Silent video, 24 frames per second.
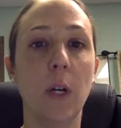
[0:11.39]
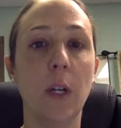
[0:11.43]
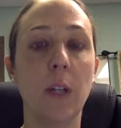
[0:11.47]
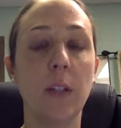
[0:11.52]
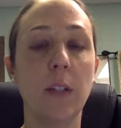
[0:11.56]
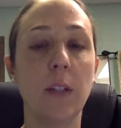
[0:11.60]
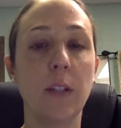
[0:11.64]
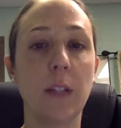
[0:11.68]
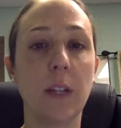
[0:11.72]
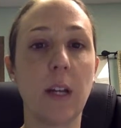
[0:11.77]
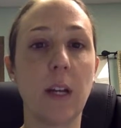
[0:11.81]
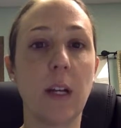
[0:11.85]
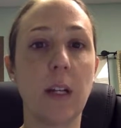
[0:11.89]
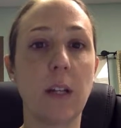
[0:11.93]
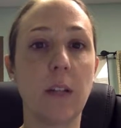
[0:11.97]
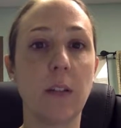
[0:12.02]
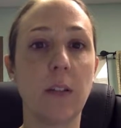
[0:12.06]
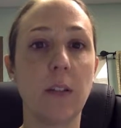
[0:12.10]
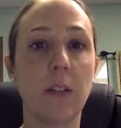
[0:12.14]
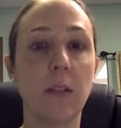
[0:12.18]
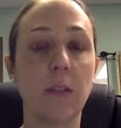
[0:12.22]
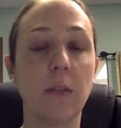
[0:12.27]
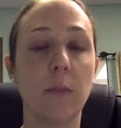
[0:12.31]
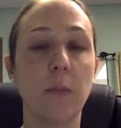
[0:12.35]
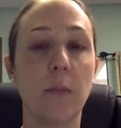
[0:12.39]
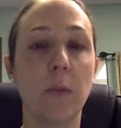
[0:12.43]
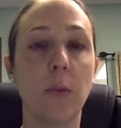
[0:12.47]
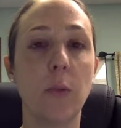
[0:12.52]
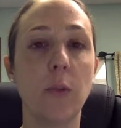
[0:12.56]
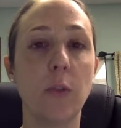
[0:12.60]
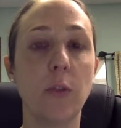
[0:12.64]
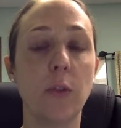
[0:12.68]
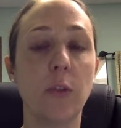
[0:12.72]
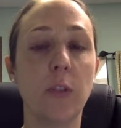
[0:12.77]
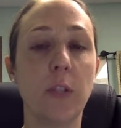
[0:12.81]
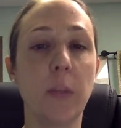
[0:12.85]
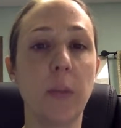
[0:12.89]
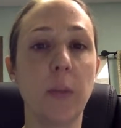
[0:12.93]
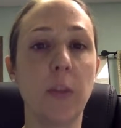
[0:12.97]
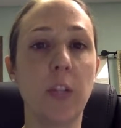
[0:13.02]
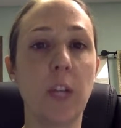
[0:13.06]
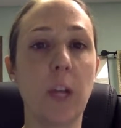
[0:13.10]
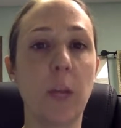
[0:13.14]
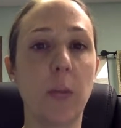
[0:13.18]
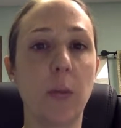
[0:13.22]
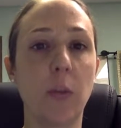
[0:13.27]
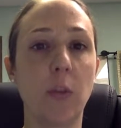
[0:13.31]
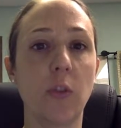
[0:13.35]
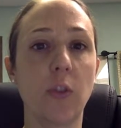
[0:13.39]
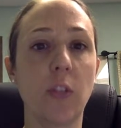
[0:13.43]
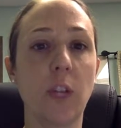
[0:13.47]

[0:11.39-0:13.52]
discuss those two separate chapters,